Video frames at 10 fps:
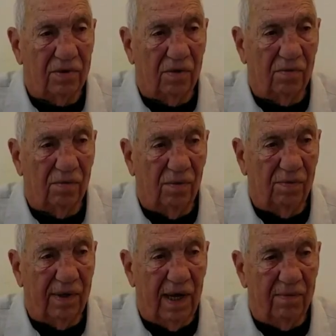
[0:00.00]
So
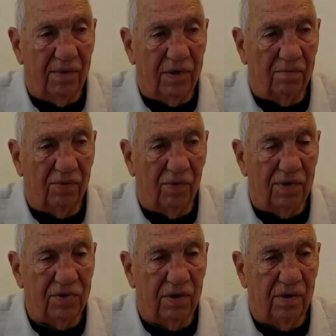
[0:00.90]
when we came into
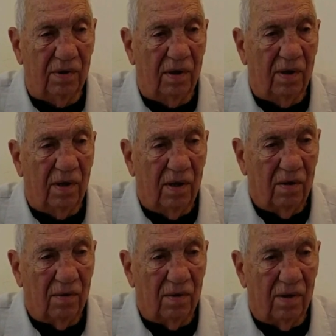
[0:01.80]
Boston,
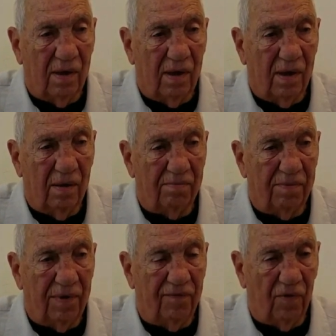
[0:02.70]
uh,
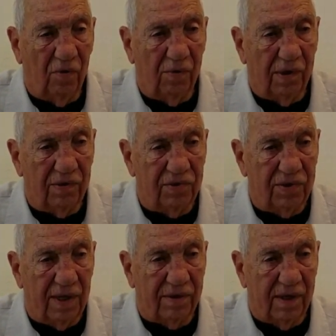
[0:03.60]
before we could
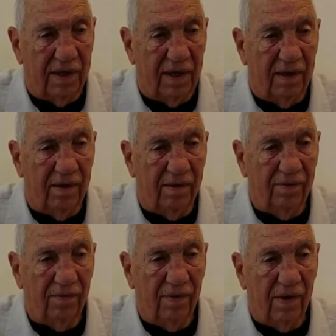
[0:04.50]
set the gear,
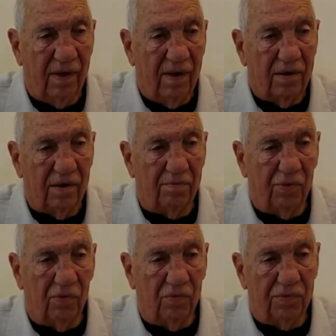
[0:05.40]
the
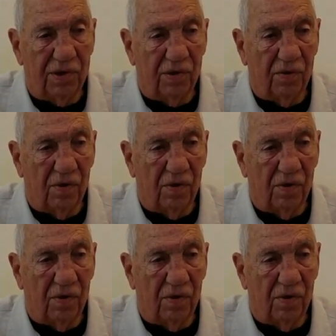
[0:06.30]
booms and